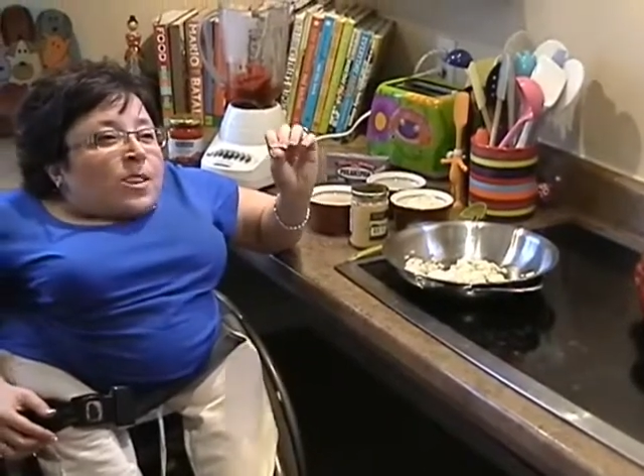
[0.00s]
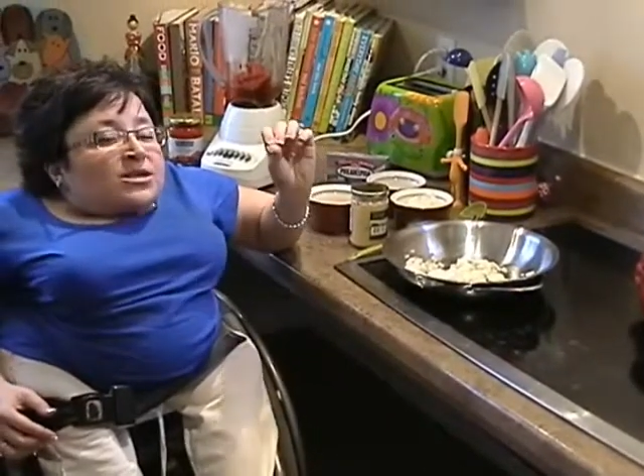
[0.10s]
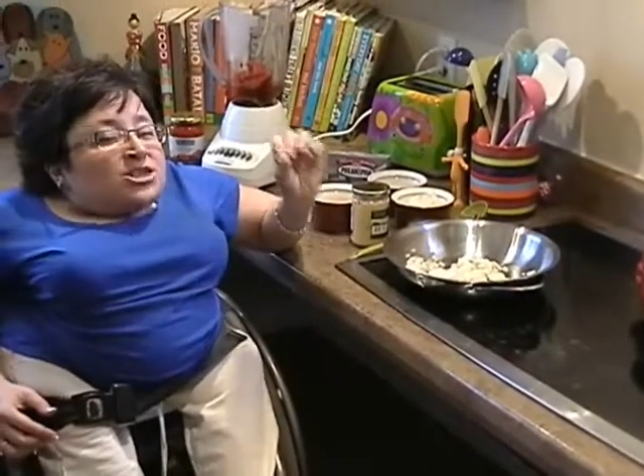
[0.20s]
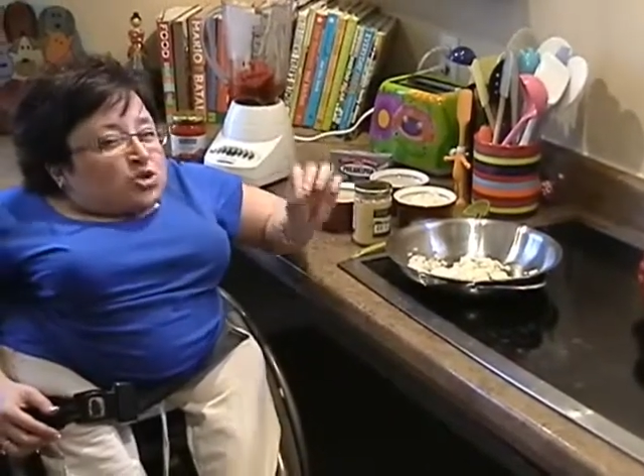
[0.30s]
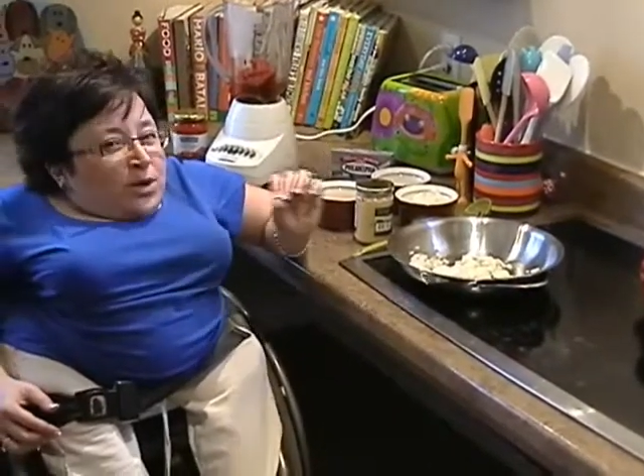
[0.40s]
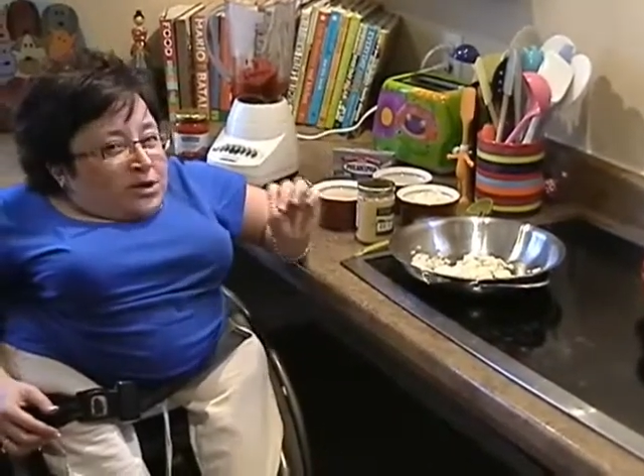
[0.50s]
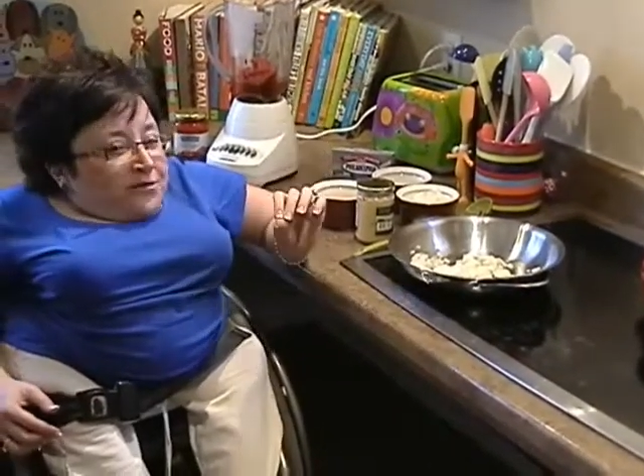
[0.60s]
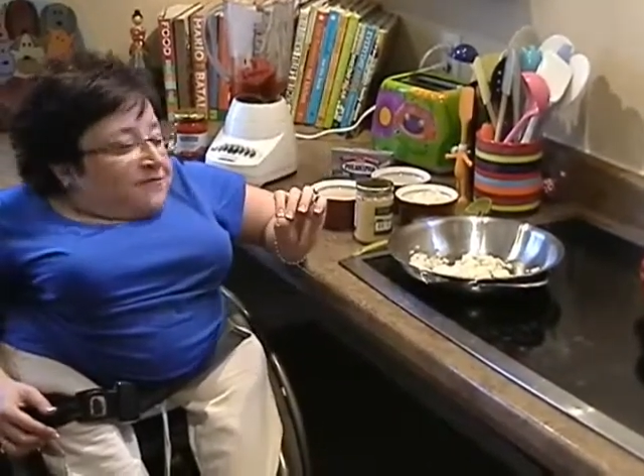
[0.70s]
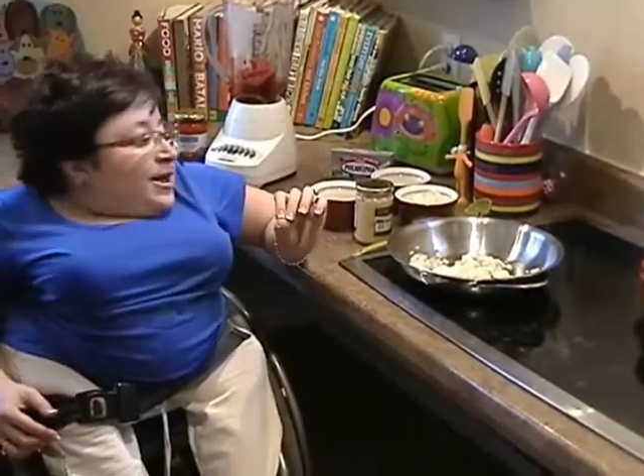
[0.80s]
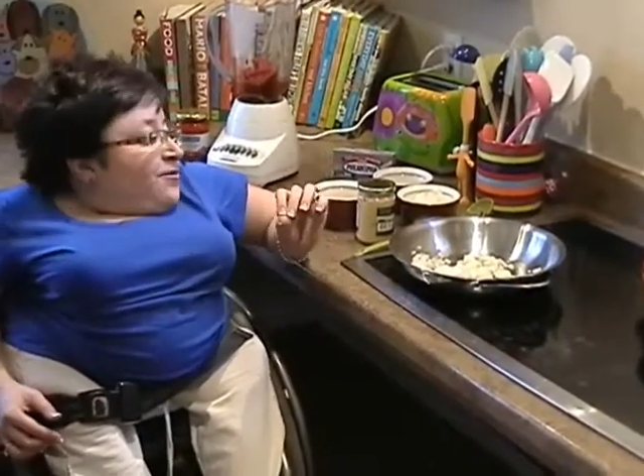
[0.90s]

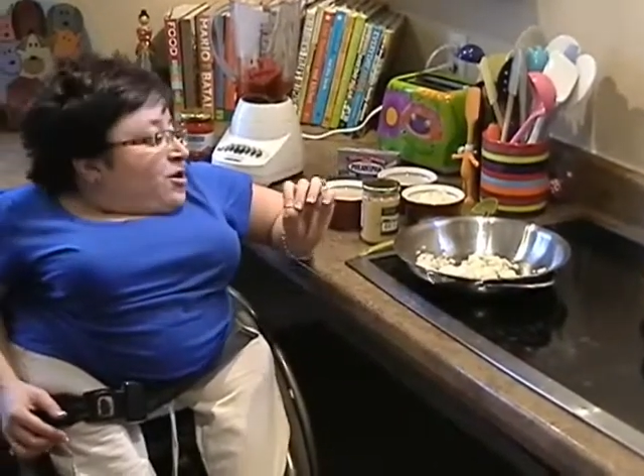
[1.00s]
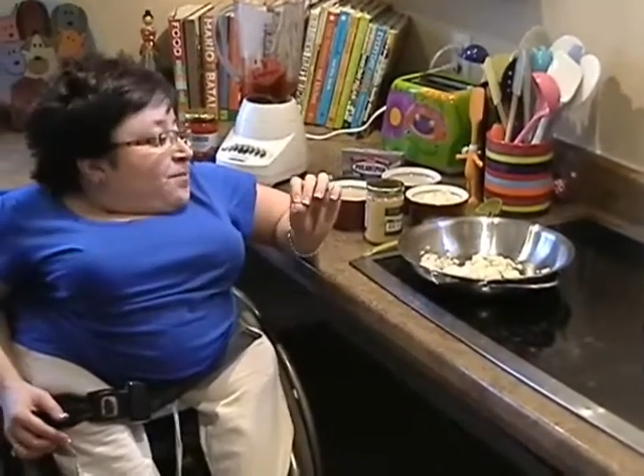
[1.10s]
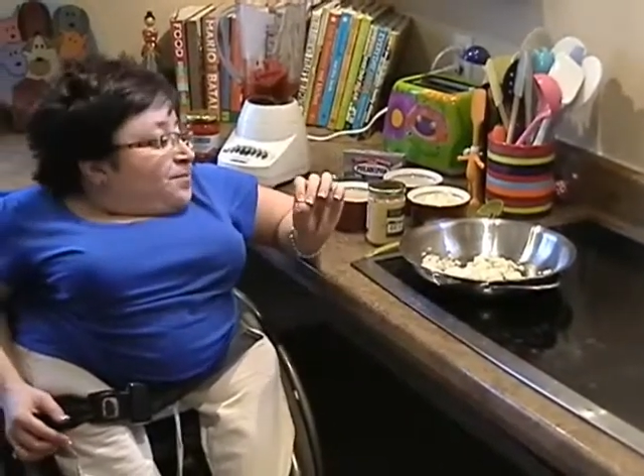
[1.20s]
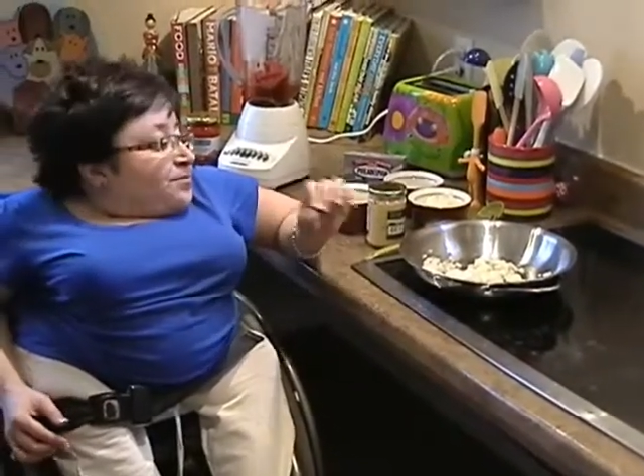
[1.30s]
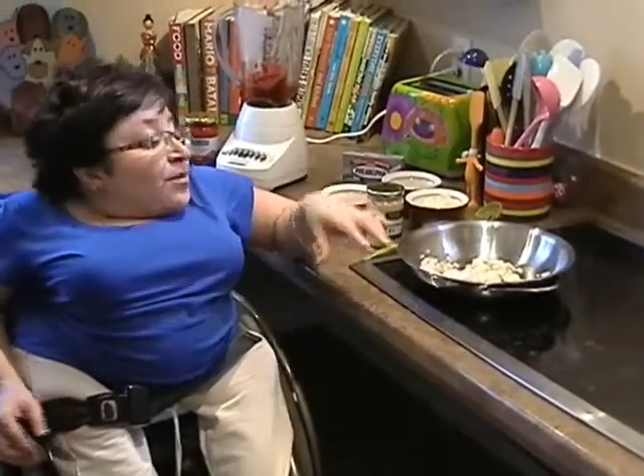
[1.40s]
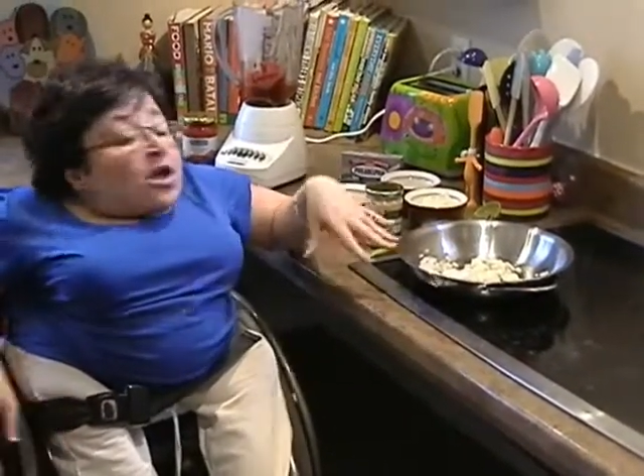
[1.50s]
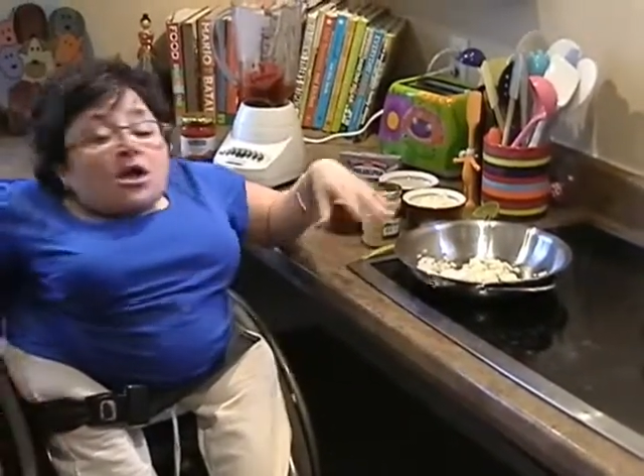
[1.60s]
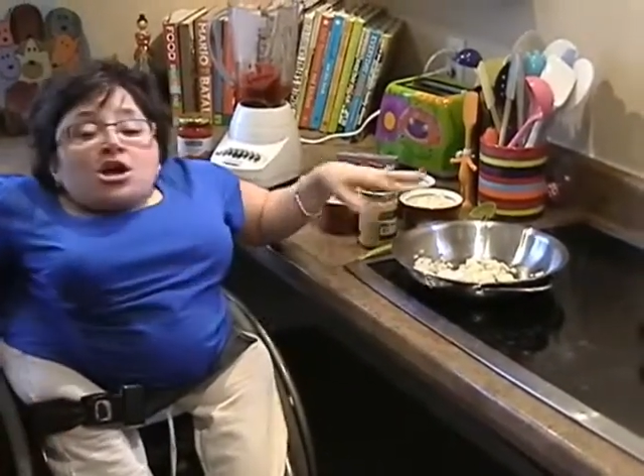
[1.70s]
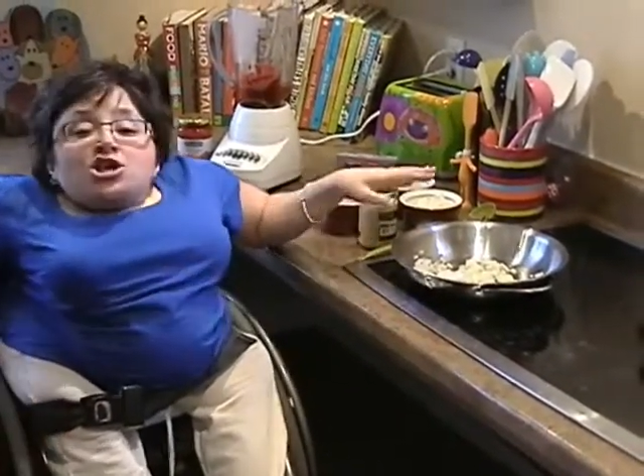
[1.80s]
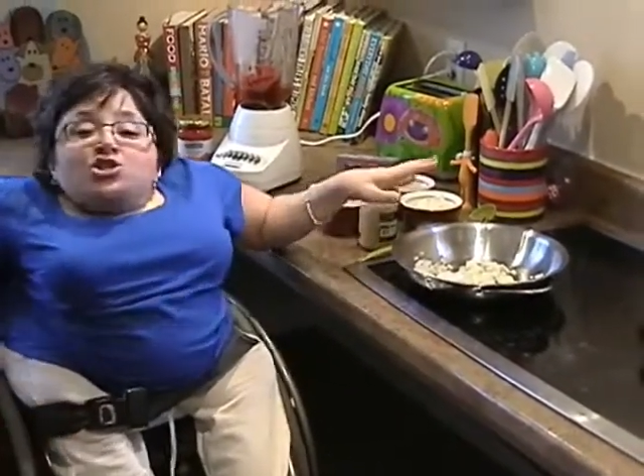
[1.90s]
sweeter flavor.
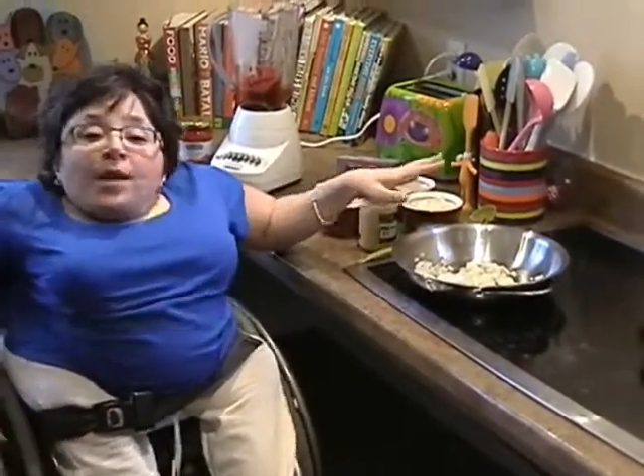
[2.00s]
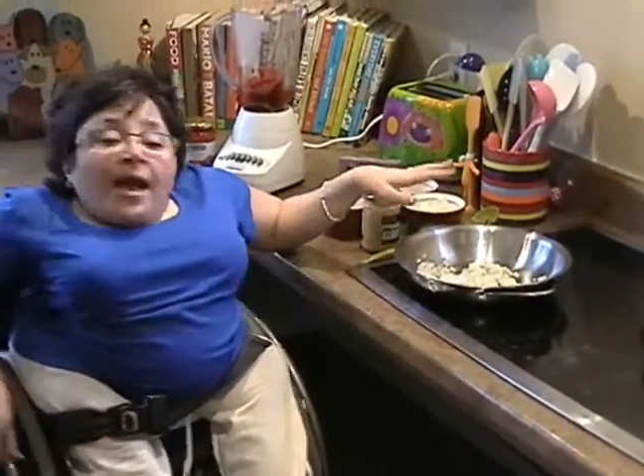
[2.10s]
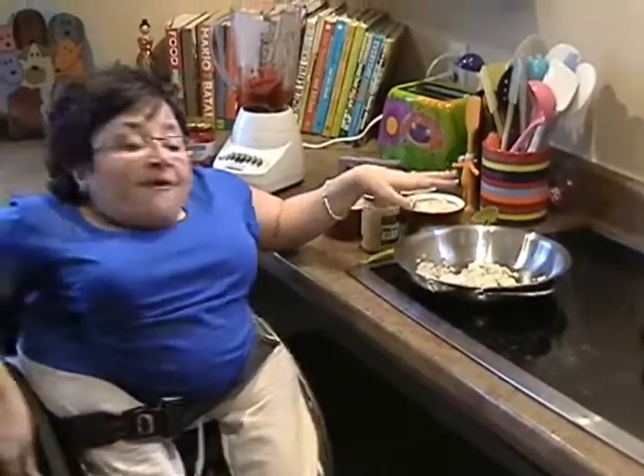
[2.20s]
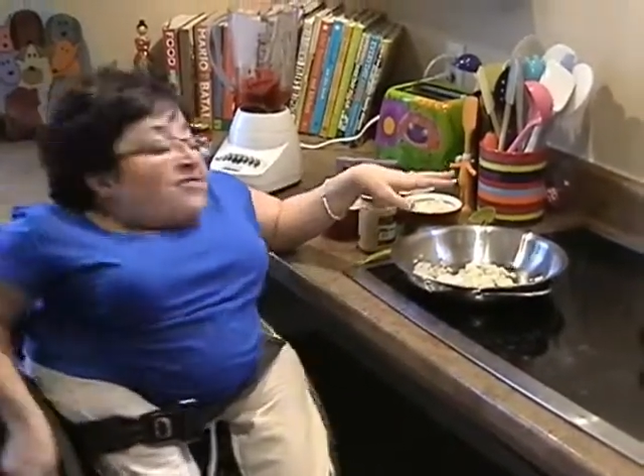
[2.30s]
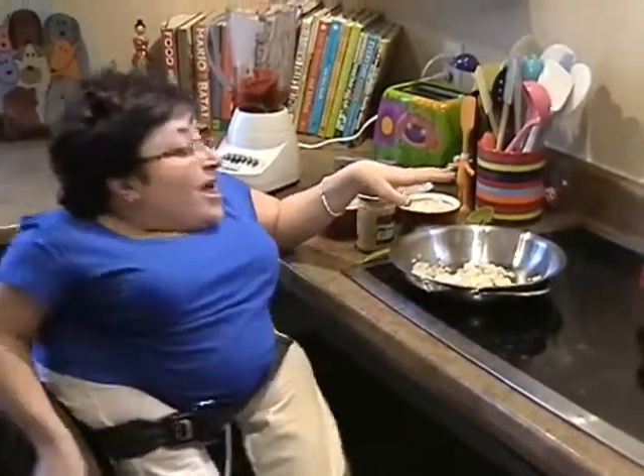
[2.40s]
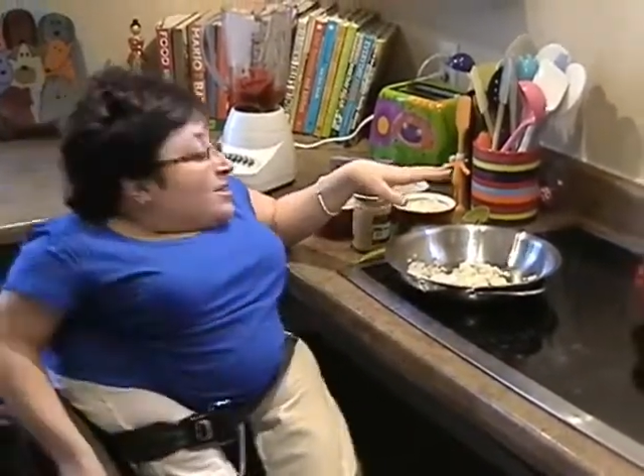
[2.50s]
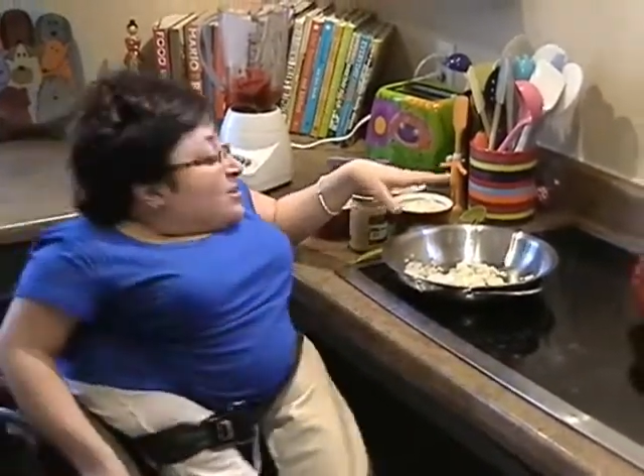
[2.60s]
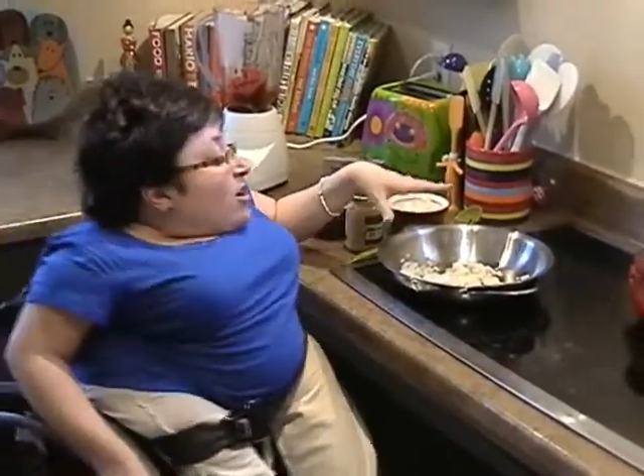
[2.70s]
So I have that